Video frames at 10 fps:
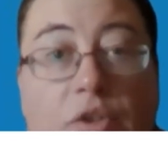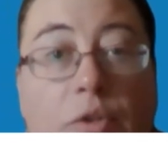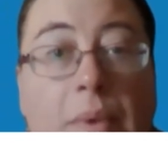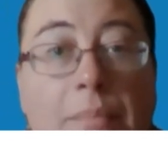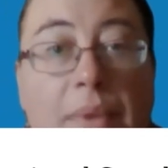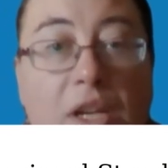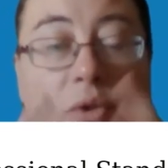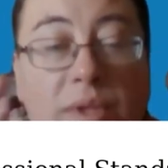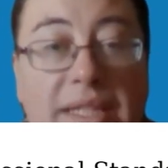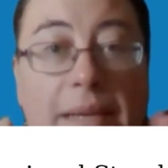So remember,
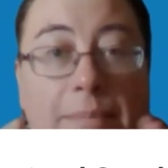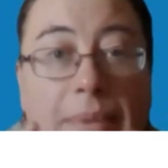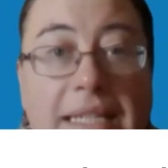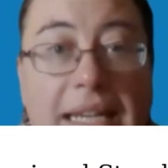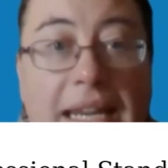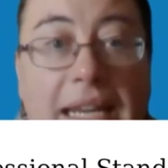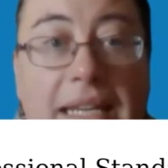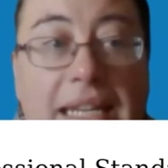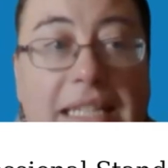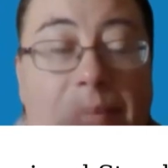your
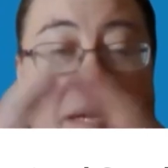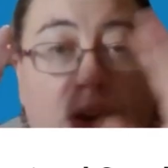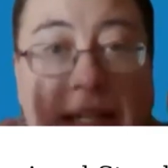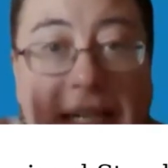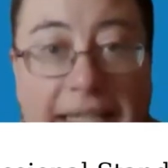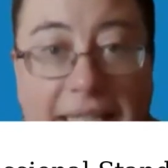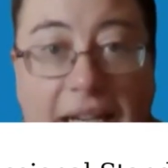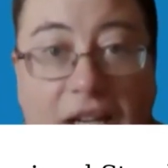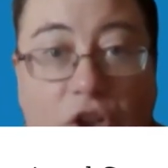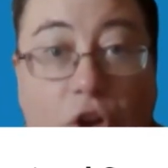CPD needs to be
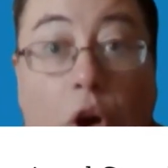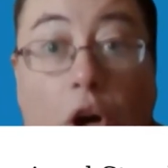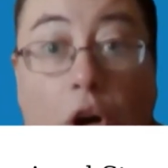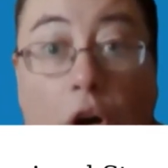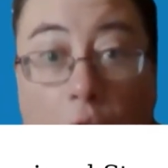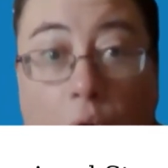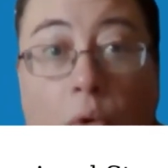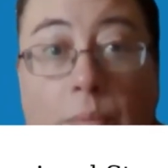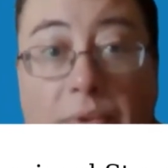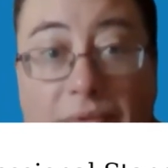holistic, your
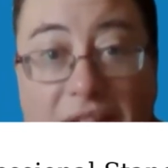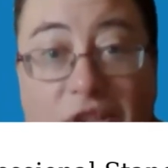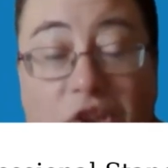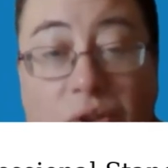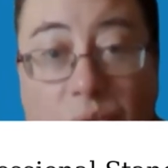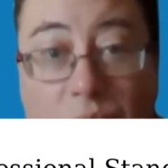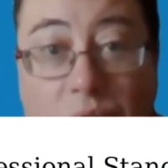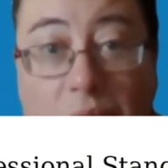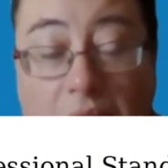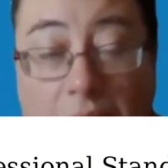whole professional
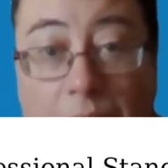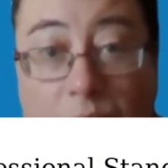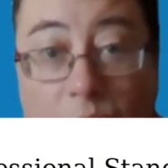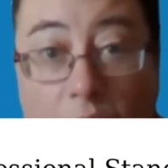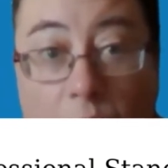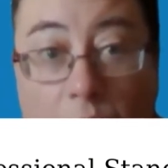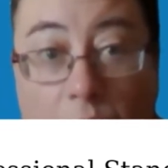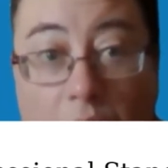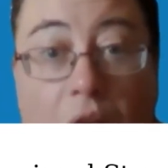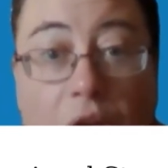
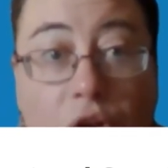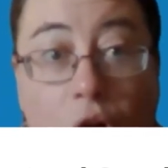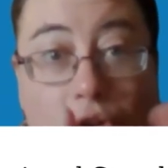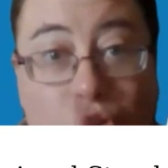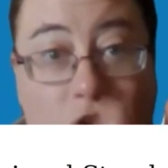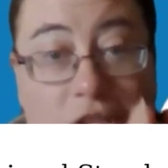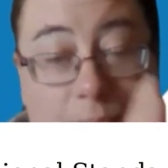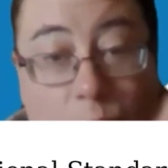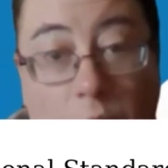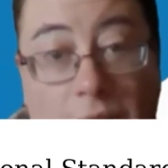role, not
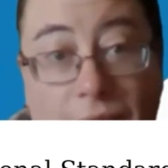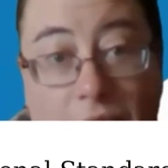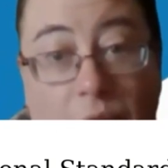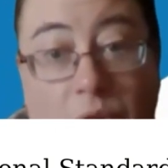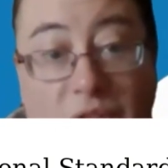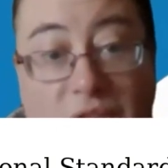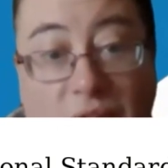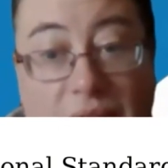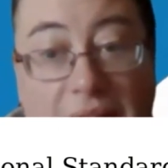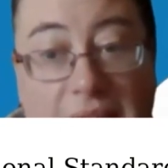just one
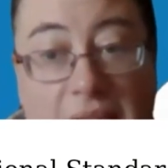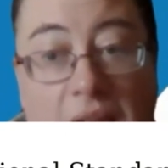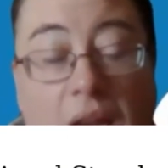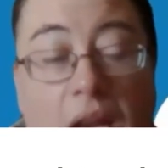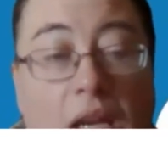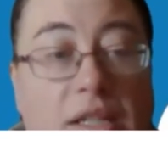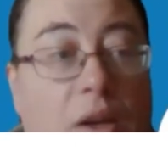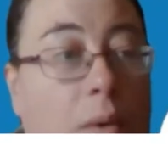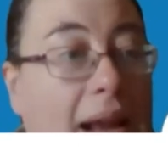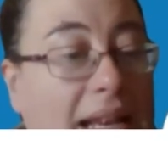focus of it.
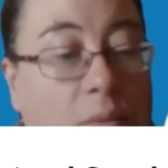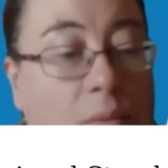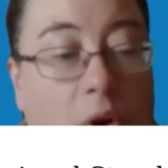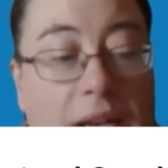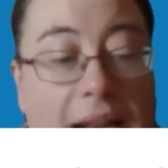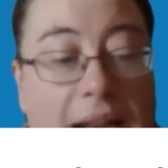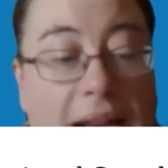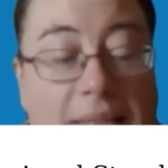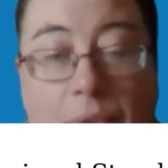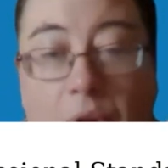So anyone that
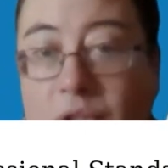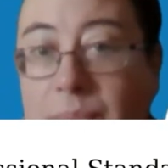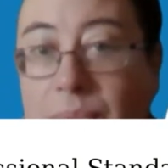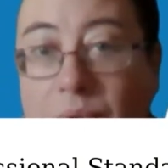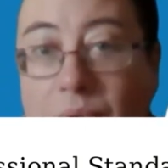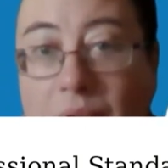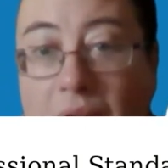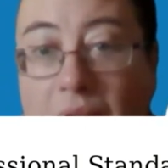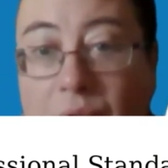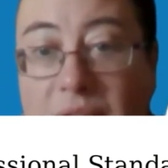has
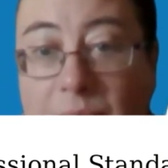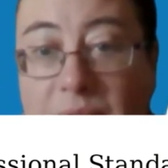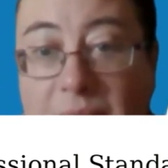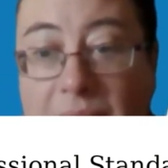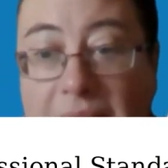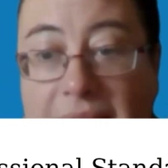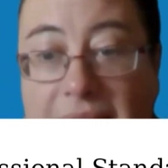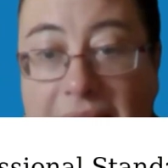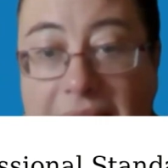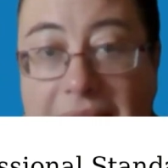multiple
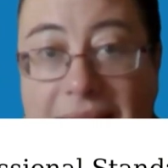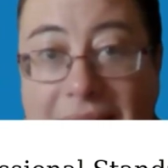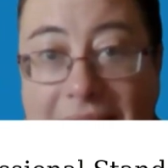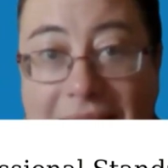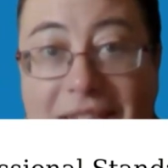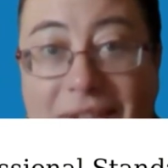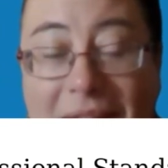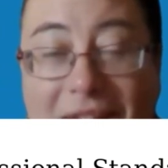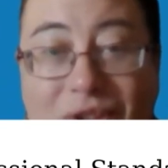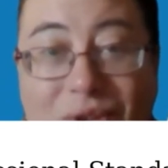responsibilities needs
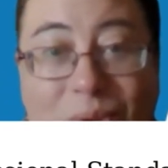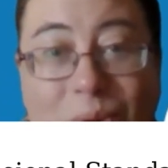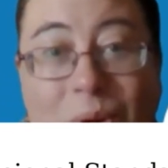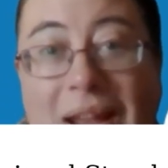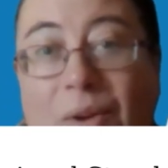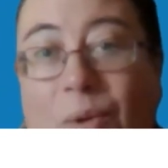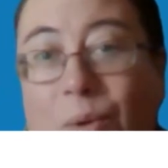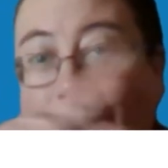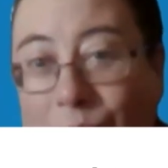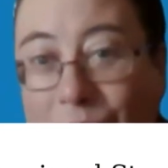to make sure
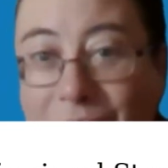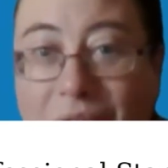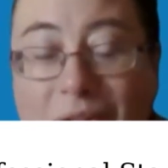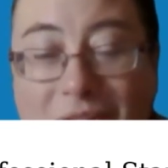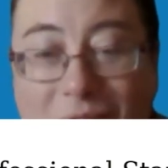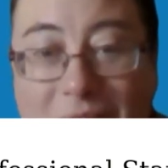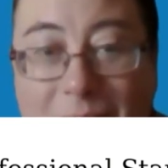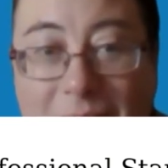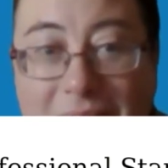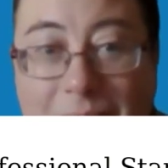all of those
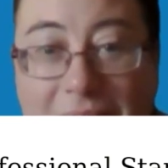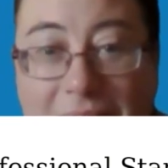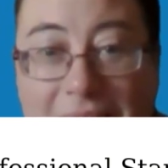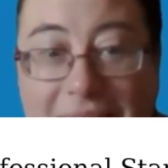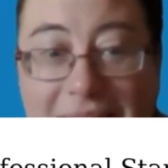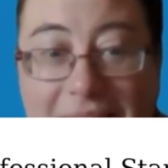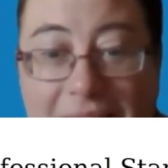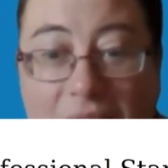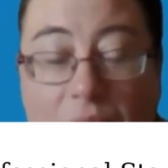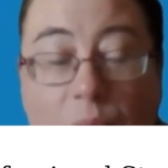responsibilities,
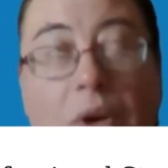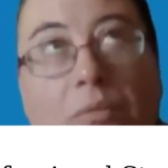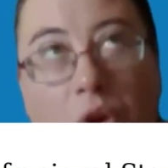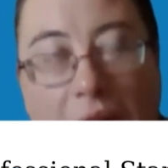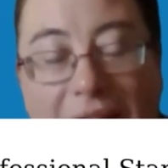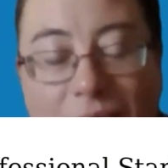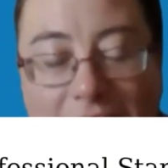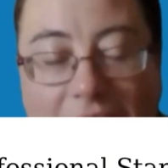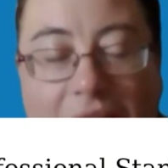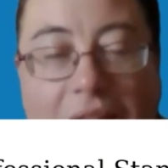well, not
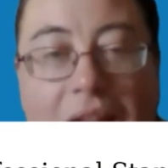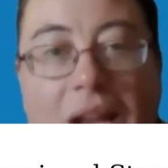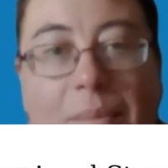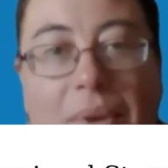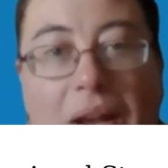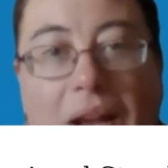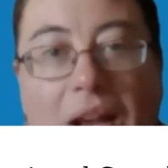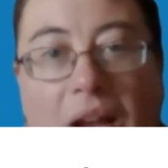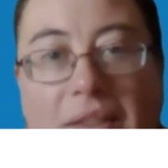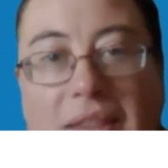every year, but
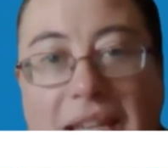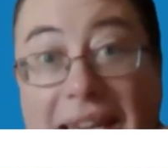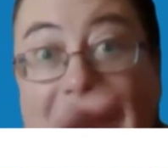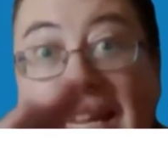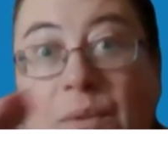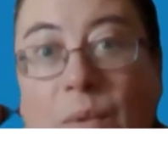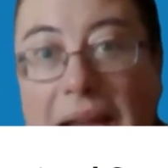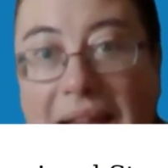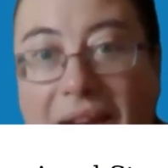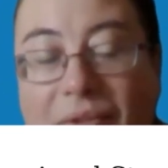the key
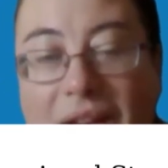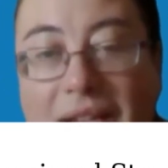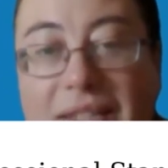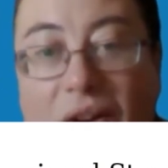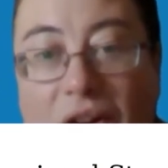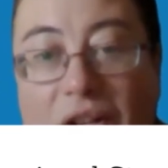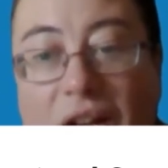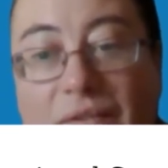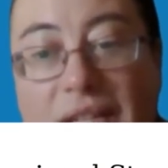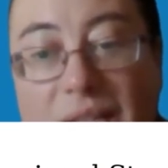areas are
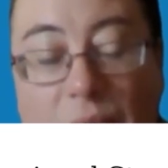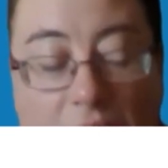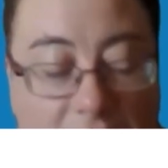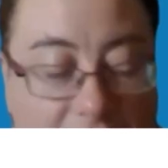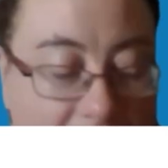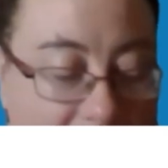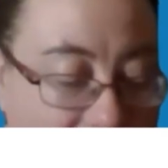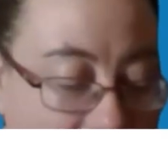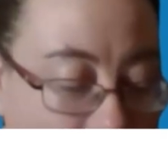covered under their